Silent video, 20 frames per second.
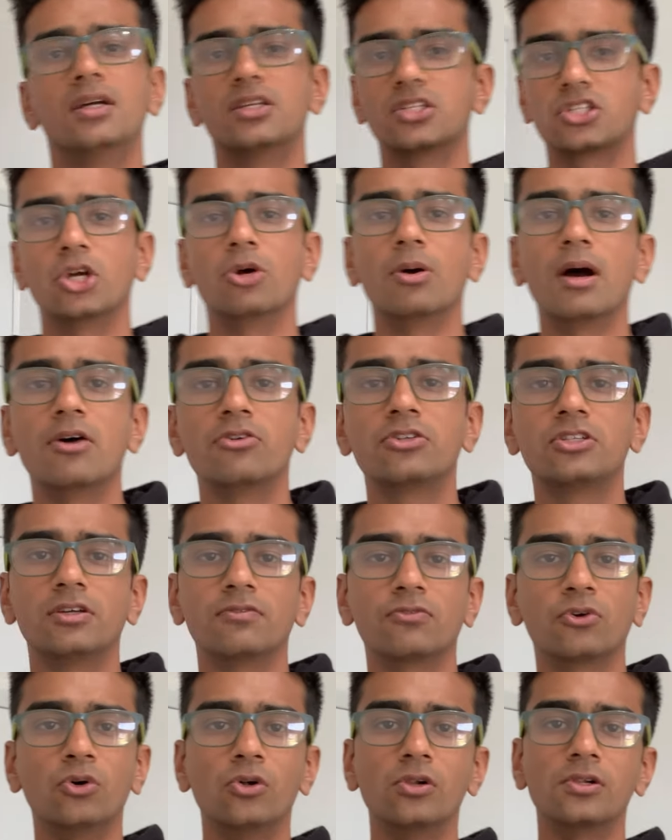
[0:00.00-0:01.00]
So out
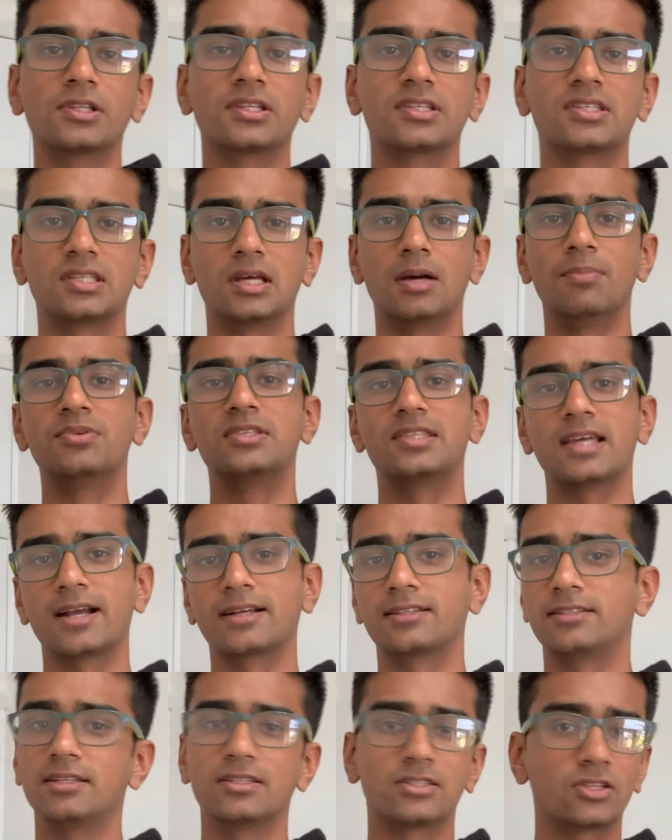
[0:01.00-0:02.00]
of all the
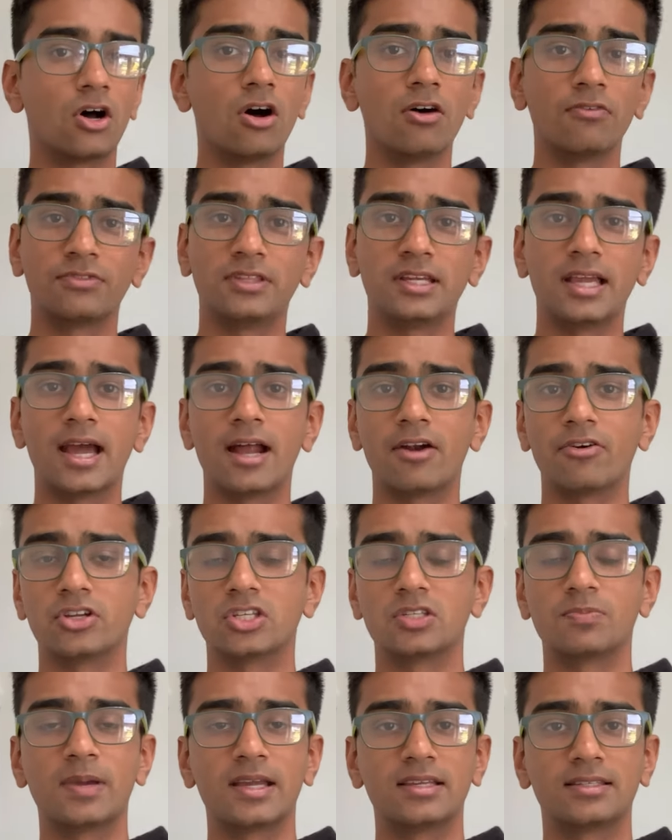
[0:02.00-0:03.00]
subsectors of the
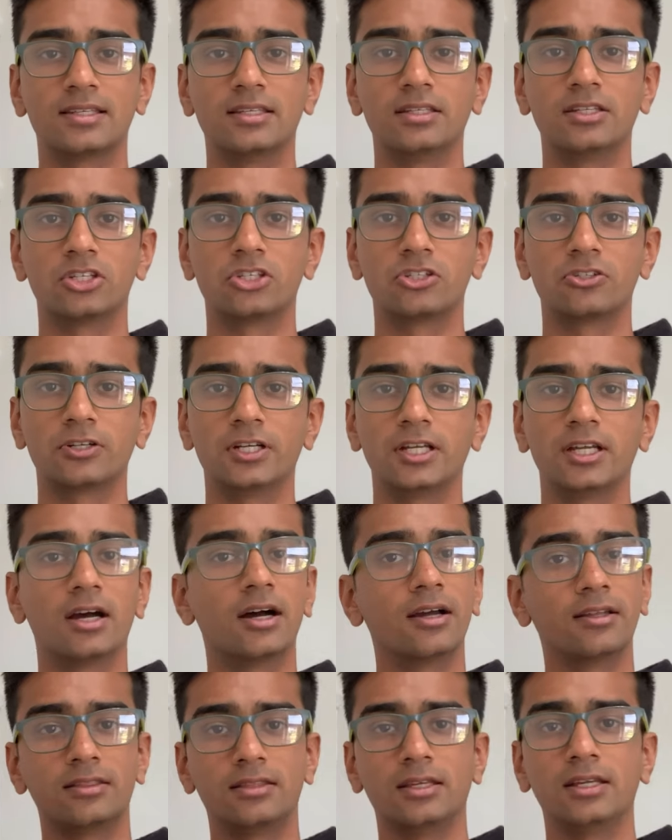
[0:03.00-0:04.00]
aerospace industry,
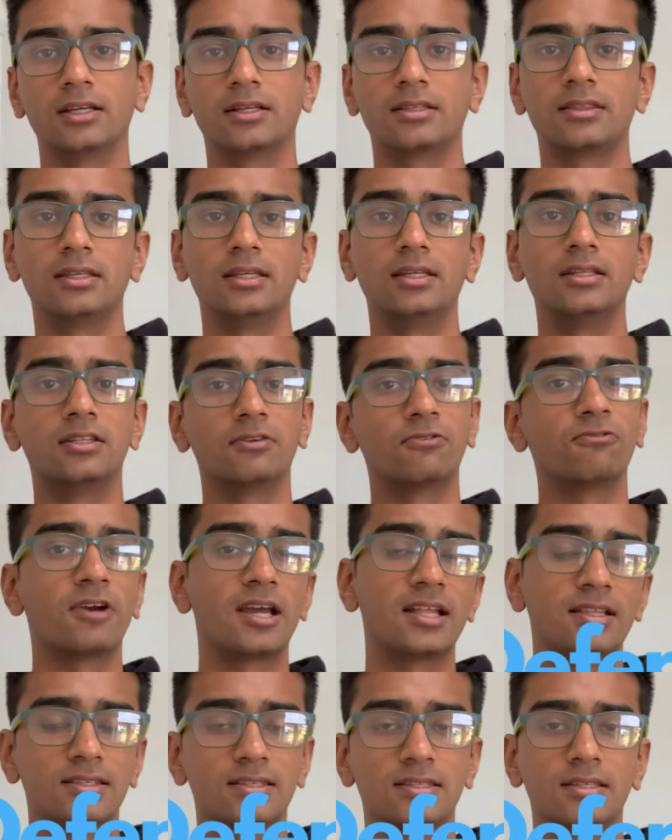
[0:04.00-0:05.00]
I think the
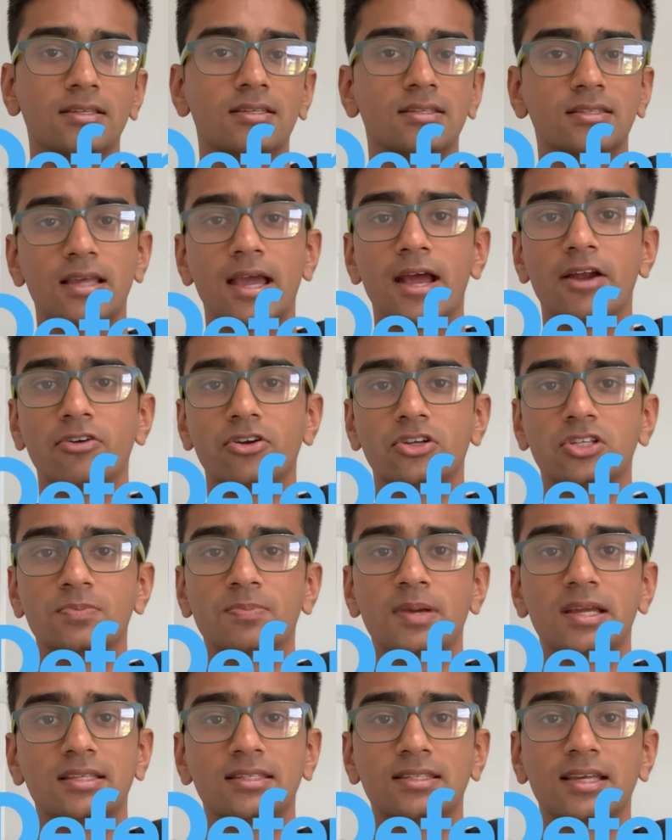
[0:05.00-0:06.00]
defense
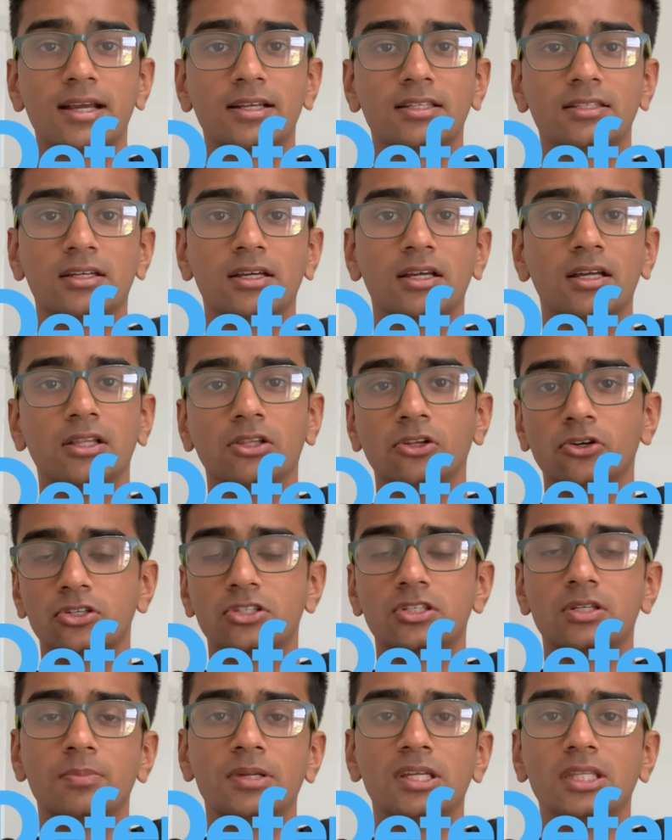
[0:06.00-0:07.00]
aerospace sector
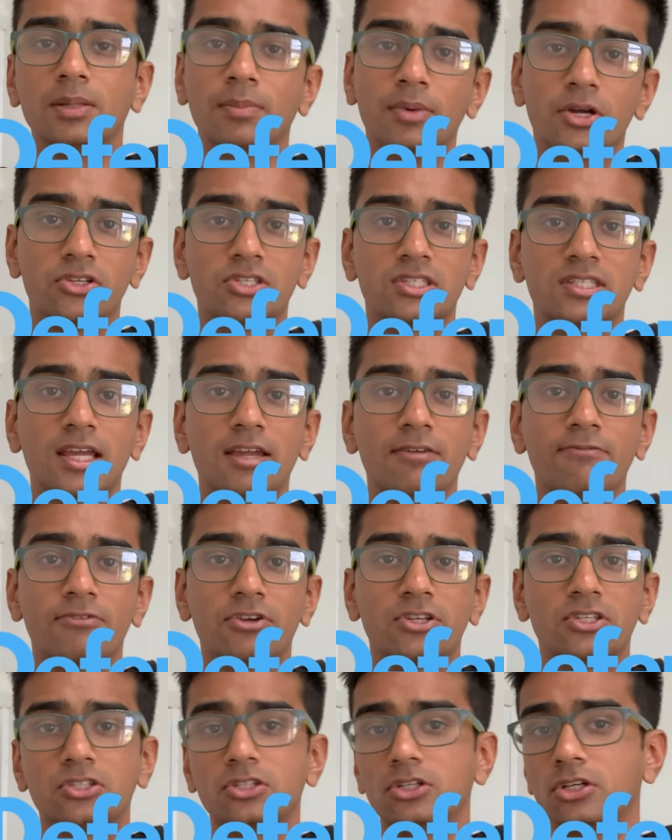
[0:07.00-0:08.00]
looks to be the most
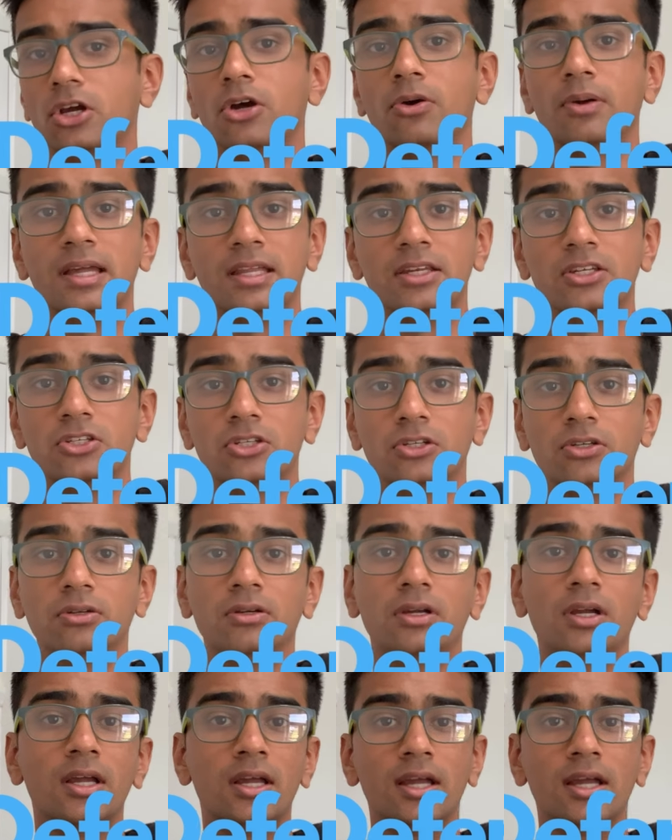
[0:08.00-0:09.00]
safest to go into,
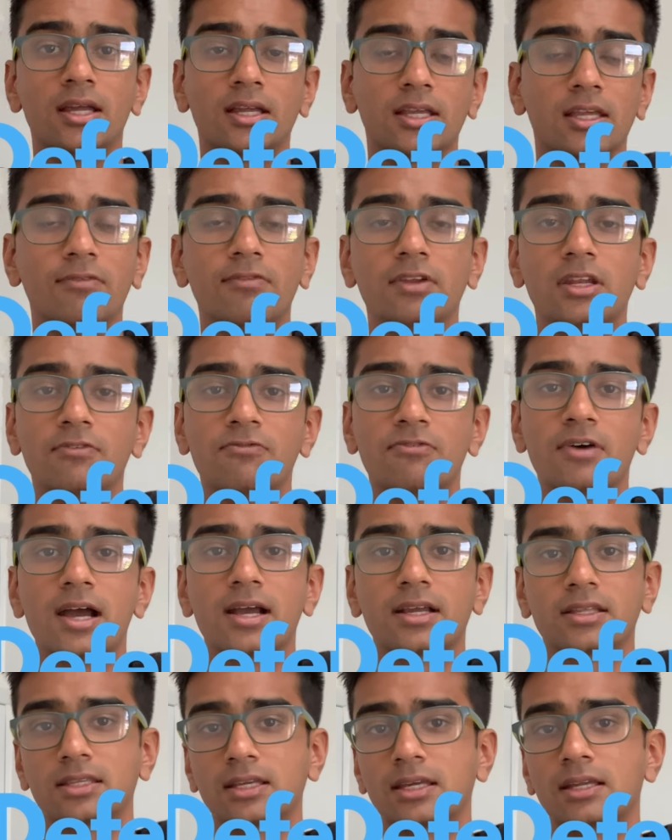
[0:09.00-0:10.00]
given the
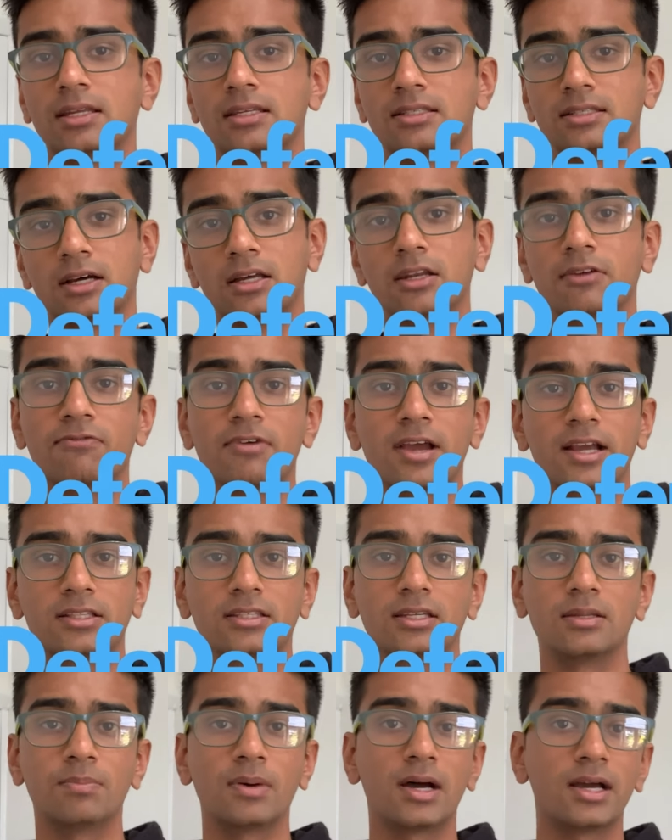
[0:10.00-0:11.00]
fact it is
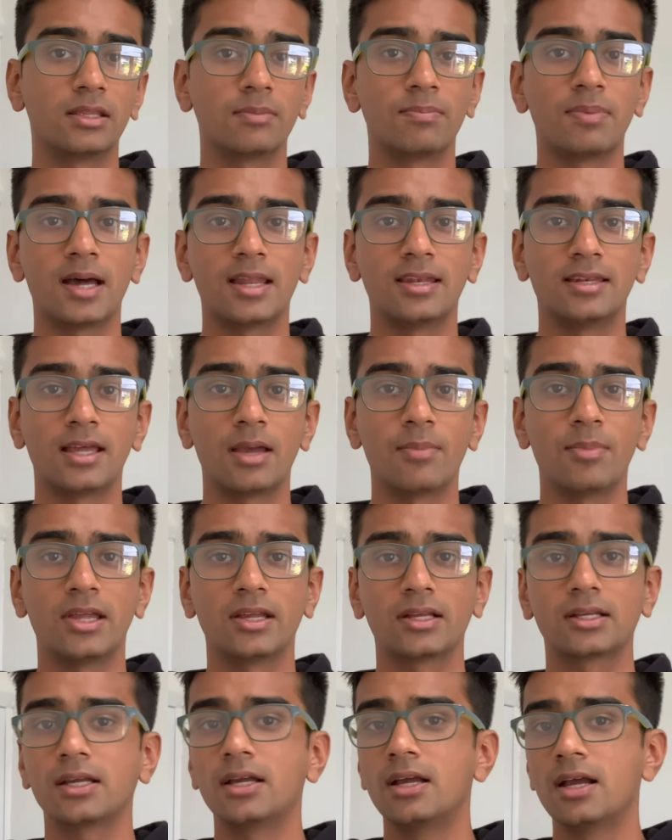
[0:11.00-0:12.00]
unaffected by the
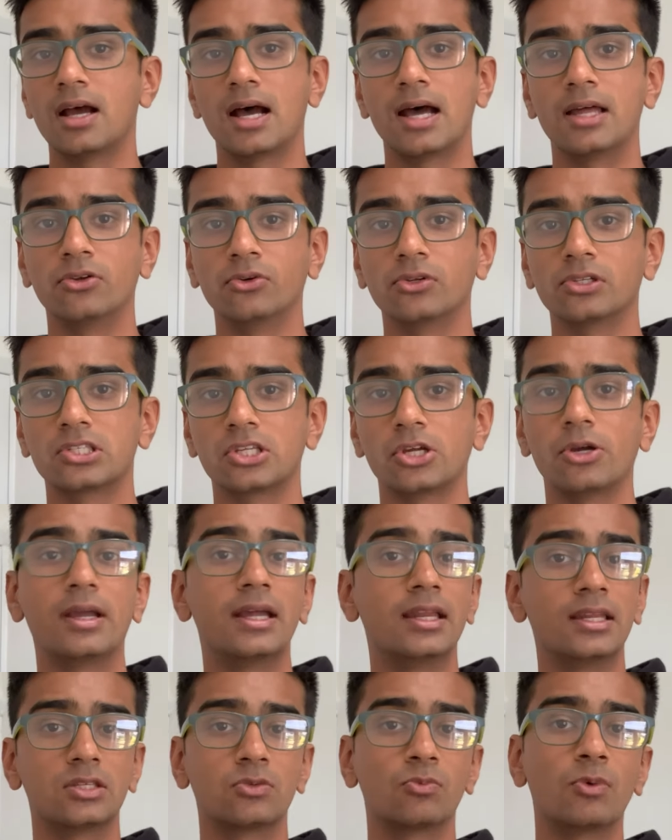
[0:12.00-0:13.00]
pandemic and also
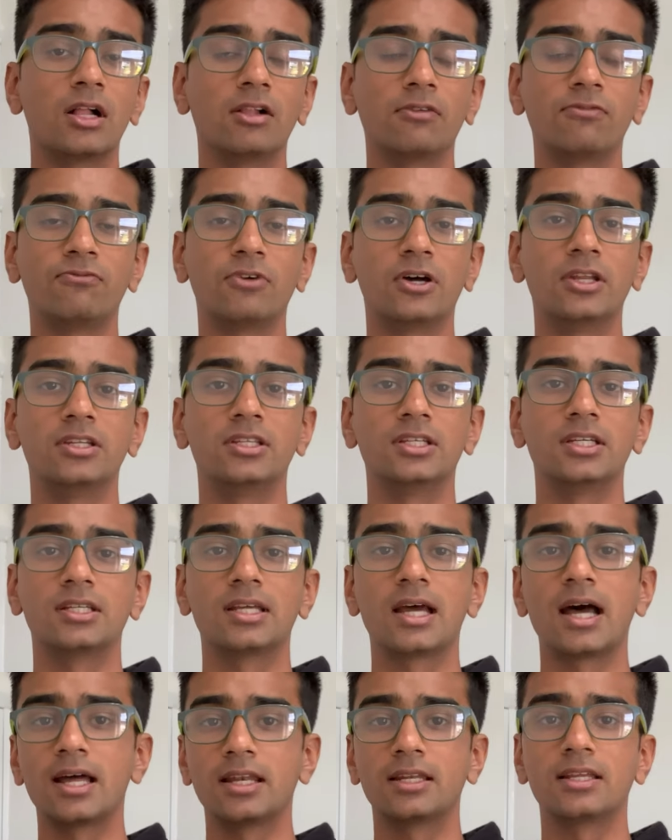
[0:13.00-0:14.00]
it is well funded
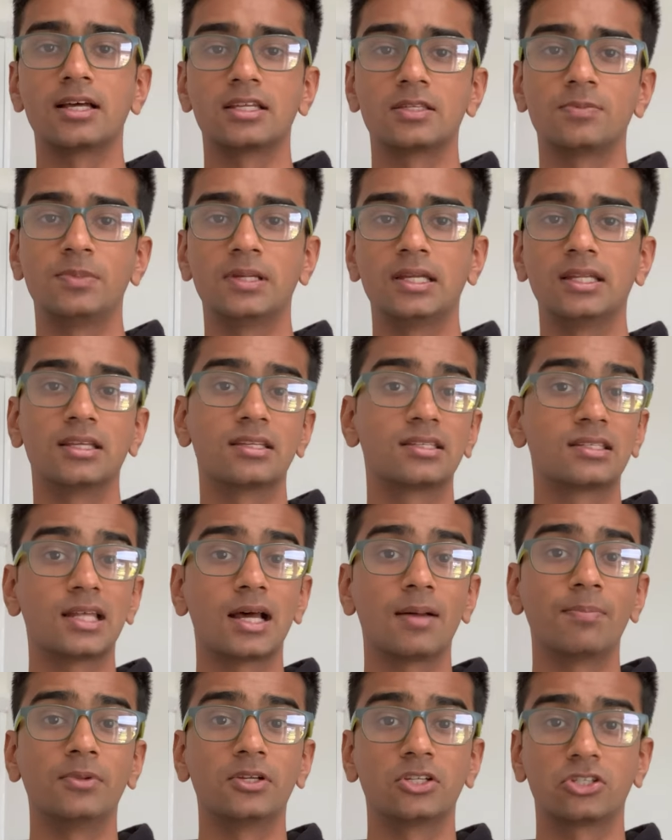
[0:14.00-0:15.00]
and has been
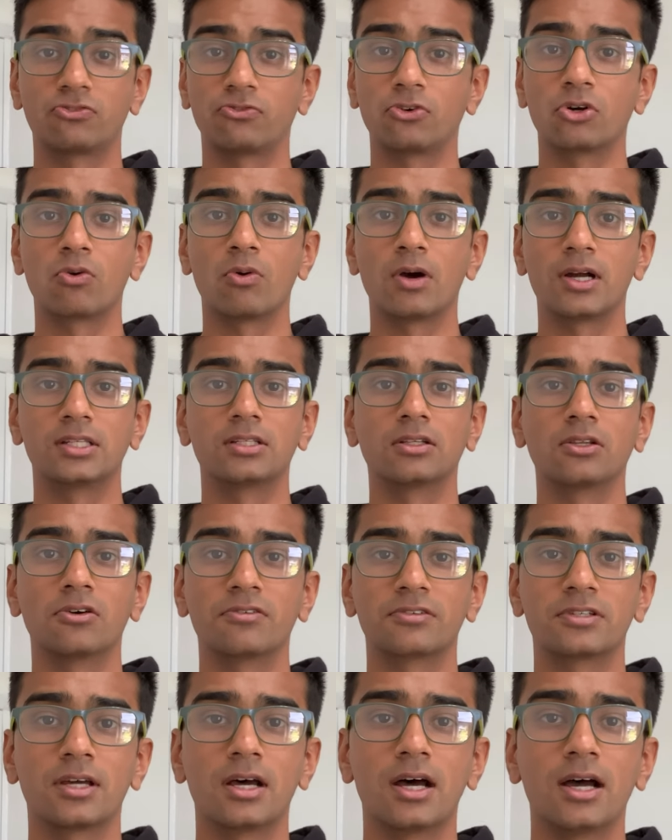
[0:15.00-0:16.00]
established for quite a
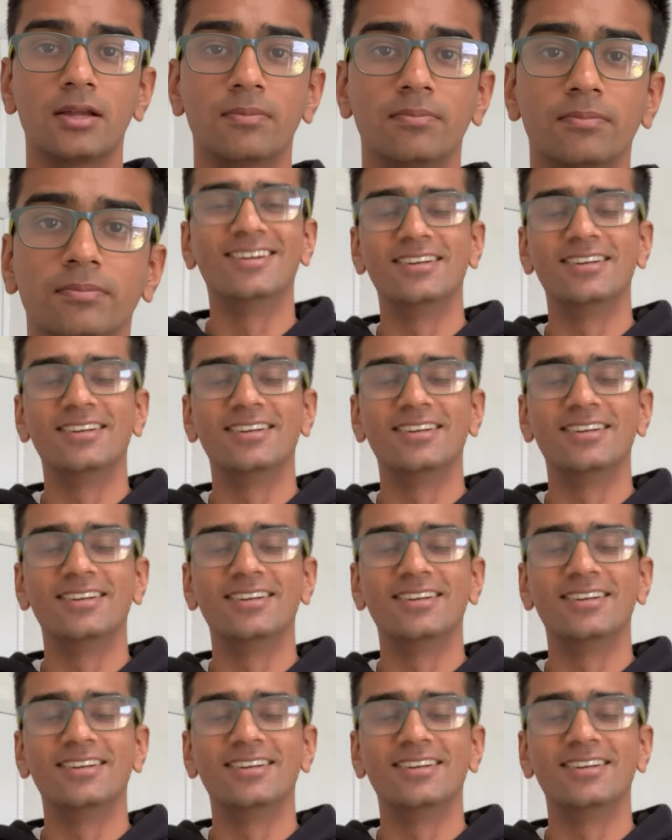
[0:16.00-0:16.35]
long time.